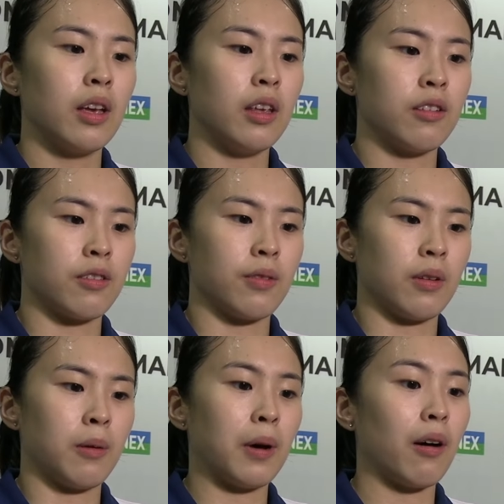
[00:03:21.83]
it's
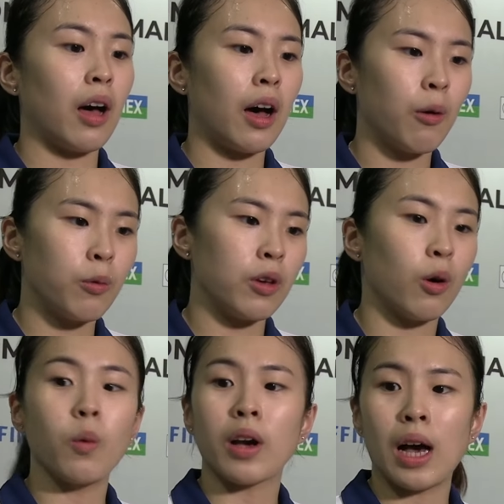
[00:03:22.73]
about how we
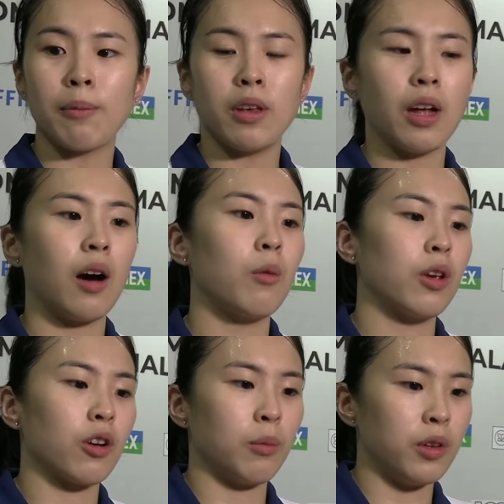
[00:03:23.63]
overcome it, how
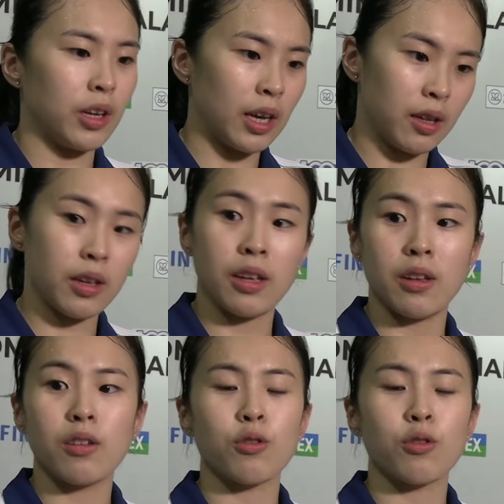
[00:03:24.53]
we communicate it.